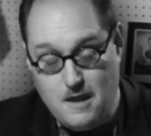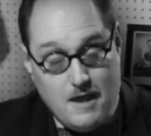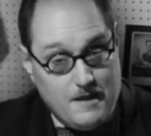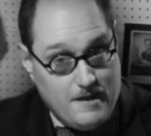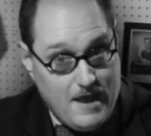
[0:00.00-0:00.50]

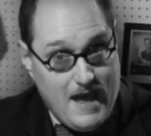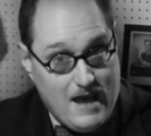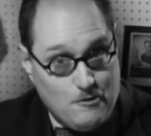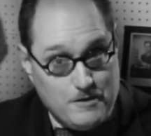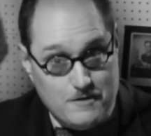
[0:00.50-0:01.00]
Now,
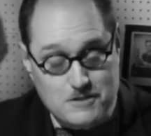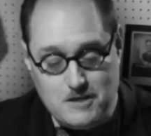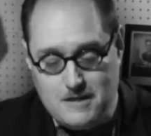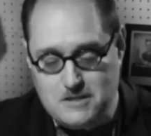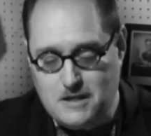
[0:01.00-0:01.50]
in her
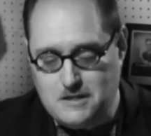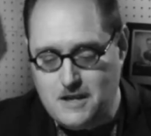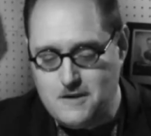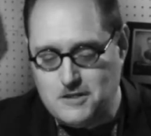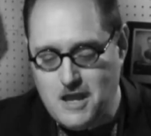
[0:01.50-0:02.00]
sunset
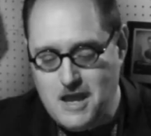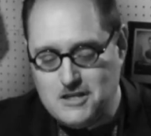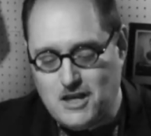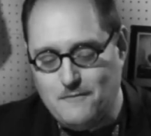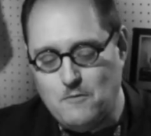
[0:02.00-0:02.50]
years, she
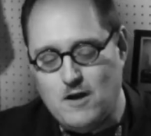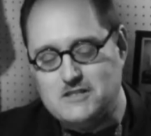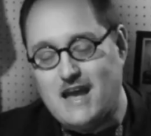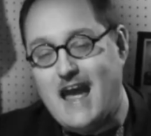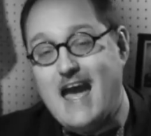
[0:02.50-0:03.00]
even wants a
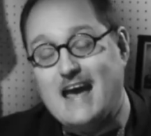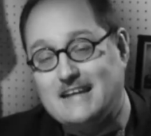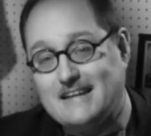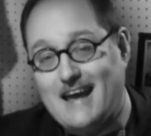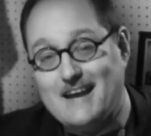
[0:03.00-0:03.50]
hand
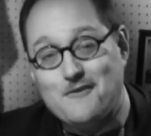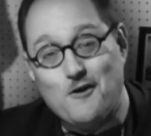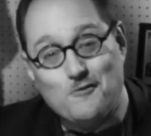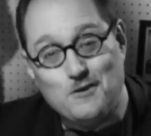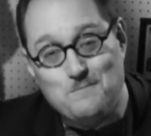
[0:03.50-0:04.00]
at her
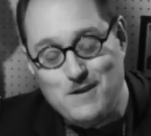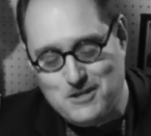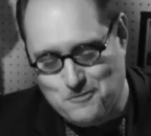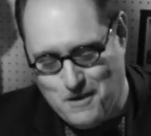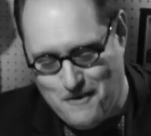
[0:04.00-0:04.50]
own
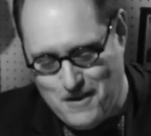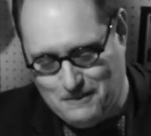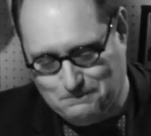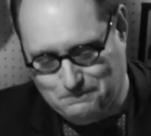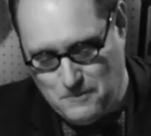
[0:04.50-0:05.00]
obituary.
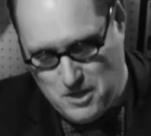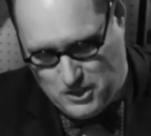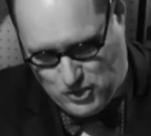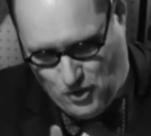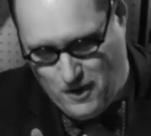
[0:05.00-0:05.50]

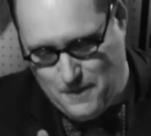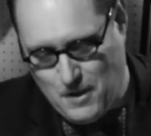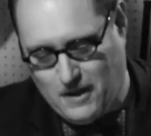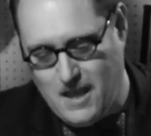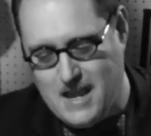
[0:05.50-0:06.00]
Shirley
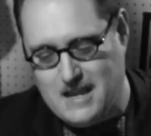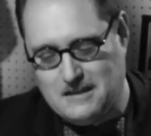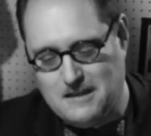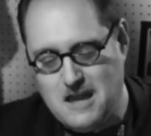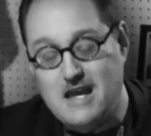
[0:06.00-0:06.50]
MacLaine
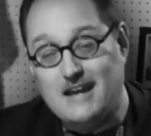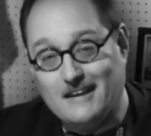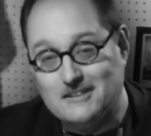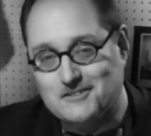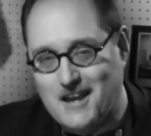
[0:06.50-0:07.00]

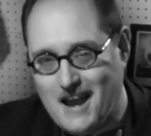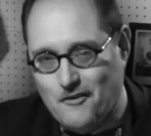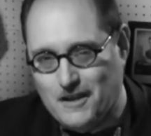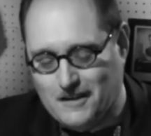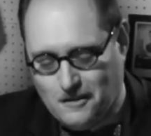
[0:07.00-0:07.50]
is
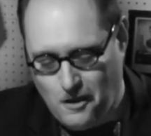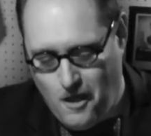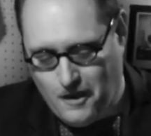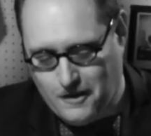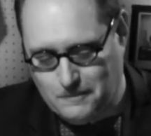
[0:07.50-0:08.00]
Harriet
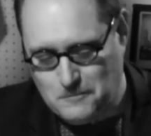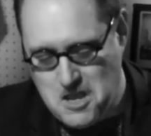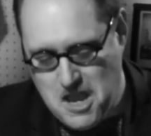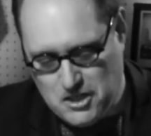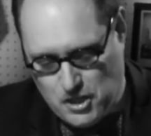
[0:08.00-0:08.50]
Lawler.
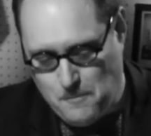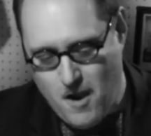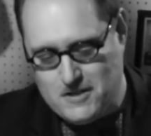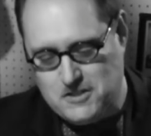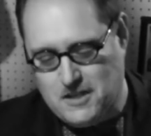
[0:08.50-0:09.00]
She
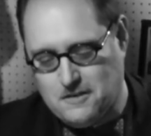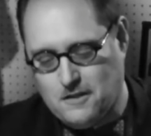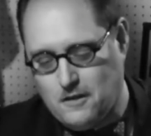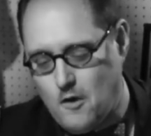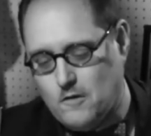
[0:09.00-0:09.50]
marches into the
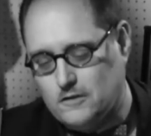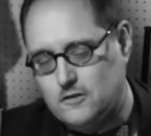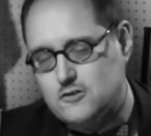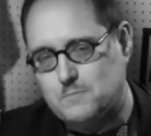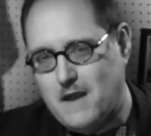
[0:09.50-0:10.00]
local
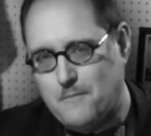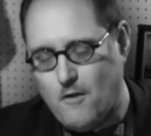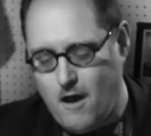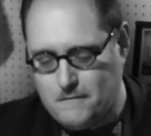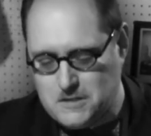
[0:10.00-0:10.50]
newspaper
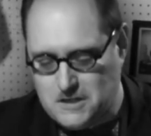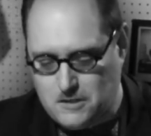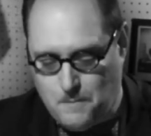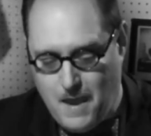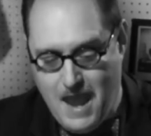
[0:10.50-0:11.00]
office and
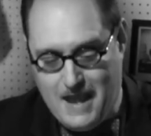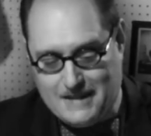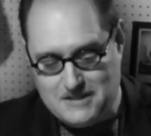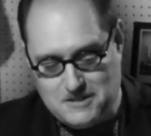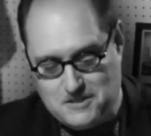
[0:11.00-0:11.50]
demands
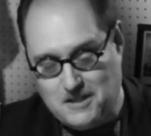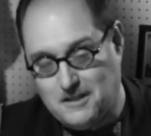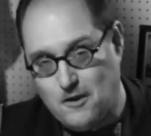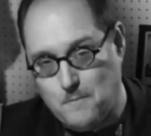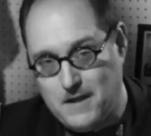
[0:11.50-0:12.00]
to see the
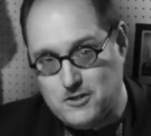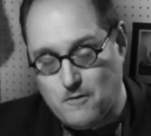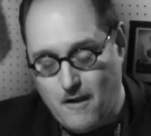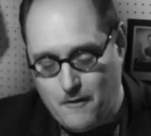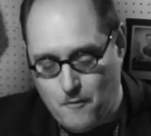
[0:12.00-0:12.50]

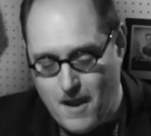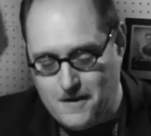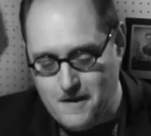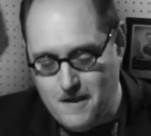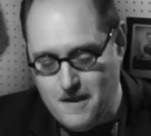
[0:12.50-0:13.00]
obituary
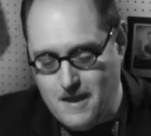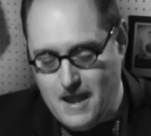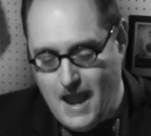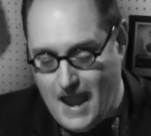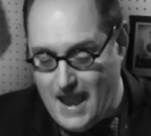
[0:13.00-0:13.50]
writer,
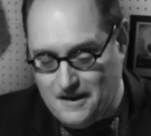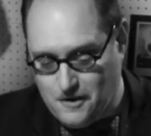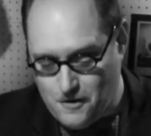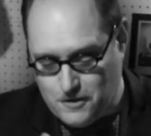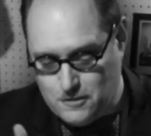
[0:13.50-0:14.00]
and in her
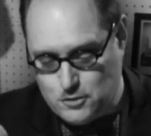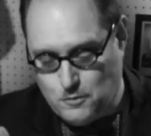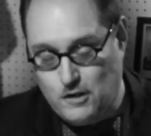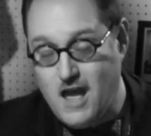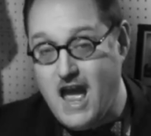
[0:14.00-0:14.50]

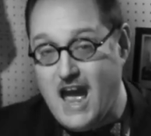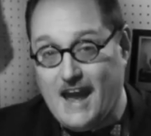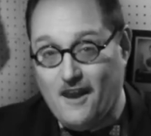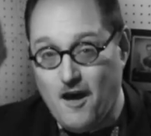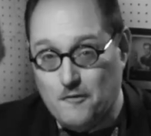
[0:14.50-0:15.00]
usual hell
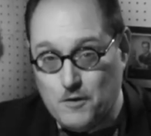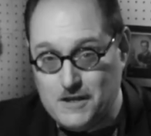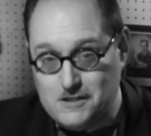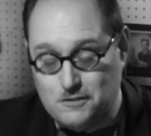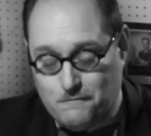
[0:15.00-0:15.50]
on
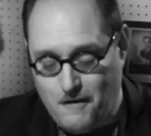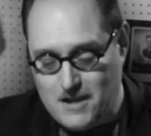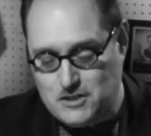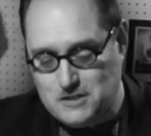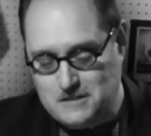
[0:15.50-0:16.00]
wheels
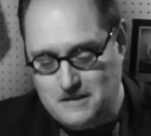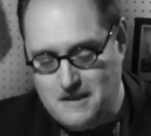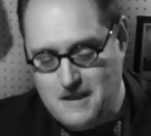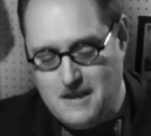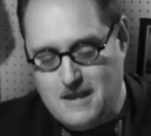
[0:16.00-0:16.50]
fashion,
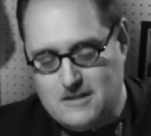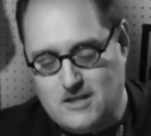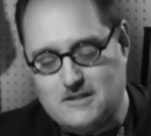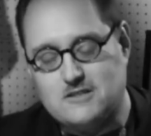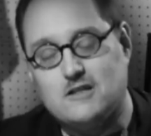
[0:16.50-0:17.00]

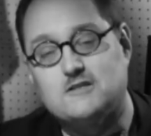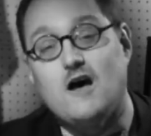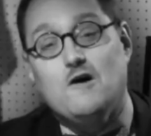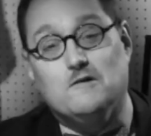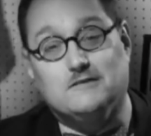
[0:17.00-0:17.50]
sets the
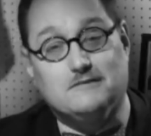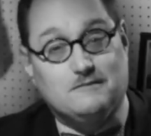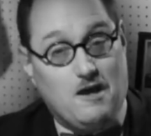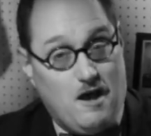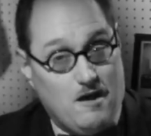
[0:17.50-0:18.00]
tone
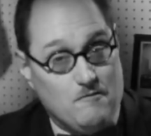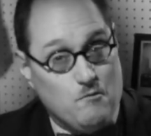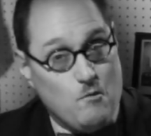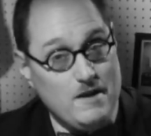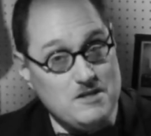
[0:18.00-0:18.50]
of
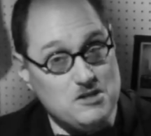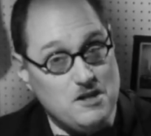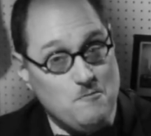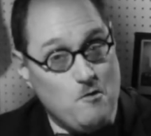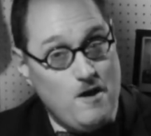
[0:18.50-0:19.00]
what she
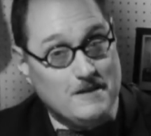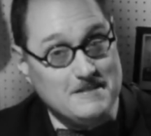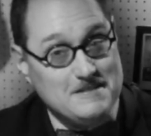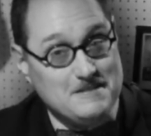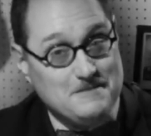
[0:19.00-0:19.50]

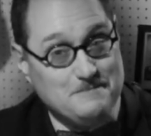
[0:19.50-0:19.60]
wants.